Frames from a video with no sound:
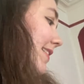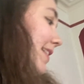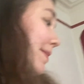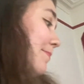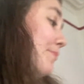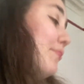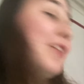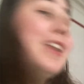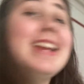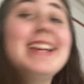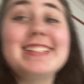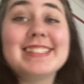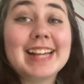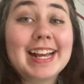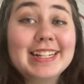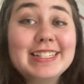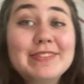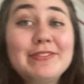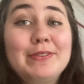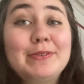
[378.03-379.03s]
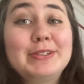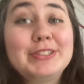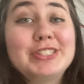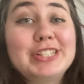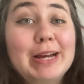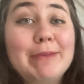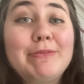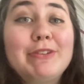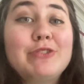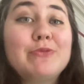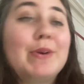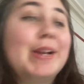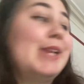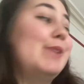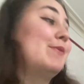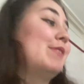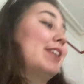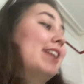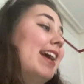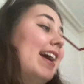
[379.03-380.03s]
I'm pretty excited for what chapter
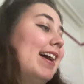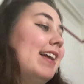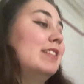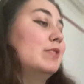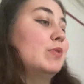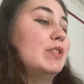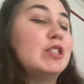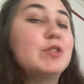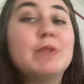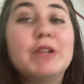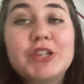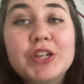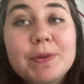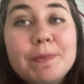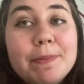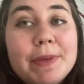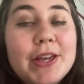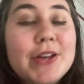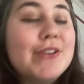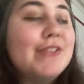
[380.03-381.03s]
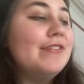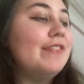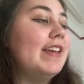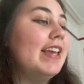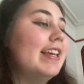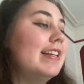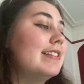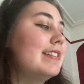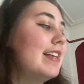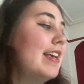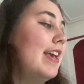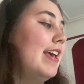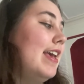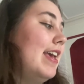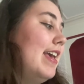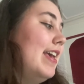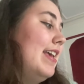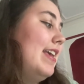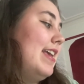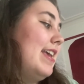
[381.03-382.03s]
21 has with switching POVs,
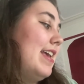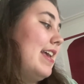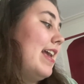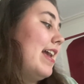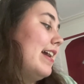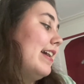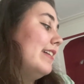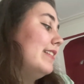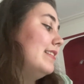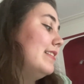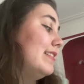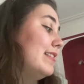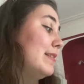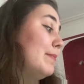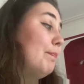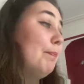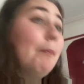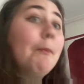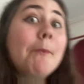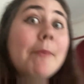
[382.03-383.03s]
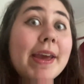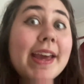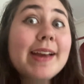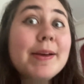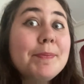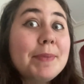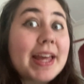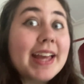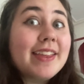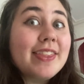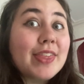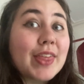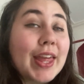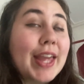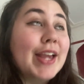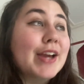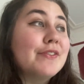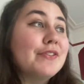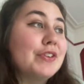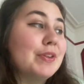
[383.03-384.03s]
and it's a big
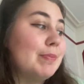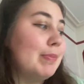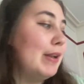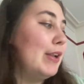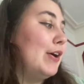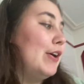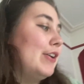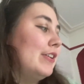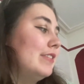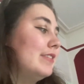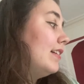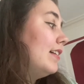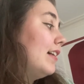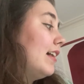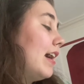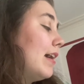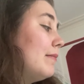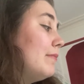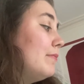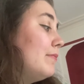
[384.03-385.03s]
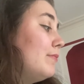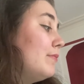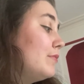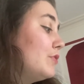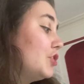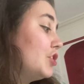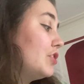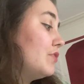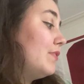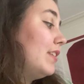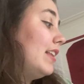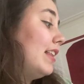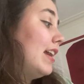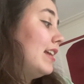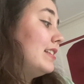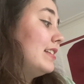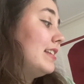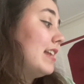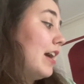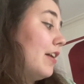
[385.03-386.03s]
thing for the plot. I'm just
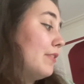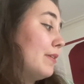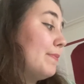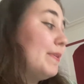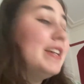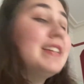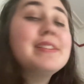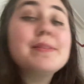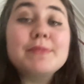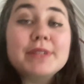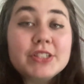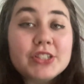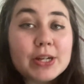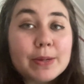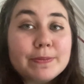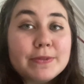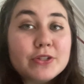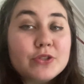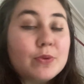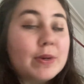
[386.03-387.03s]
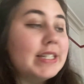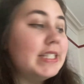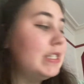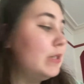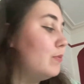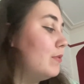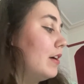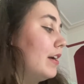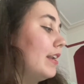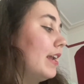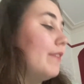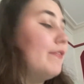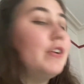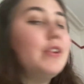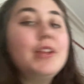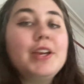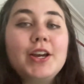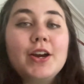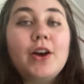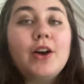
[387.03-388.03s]
realizing now that because I'm at chapter 21, I've
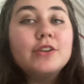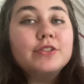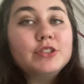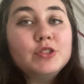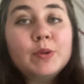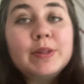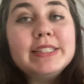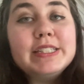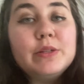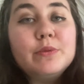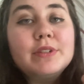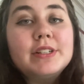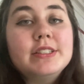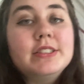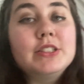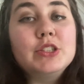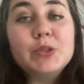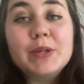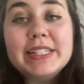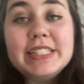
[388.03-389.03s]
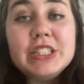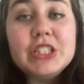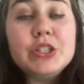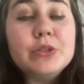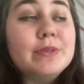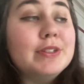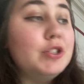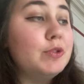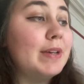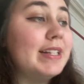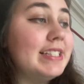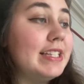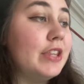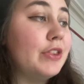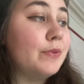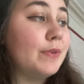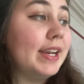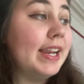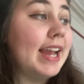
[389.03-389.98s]
only got 21, 22, and 23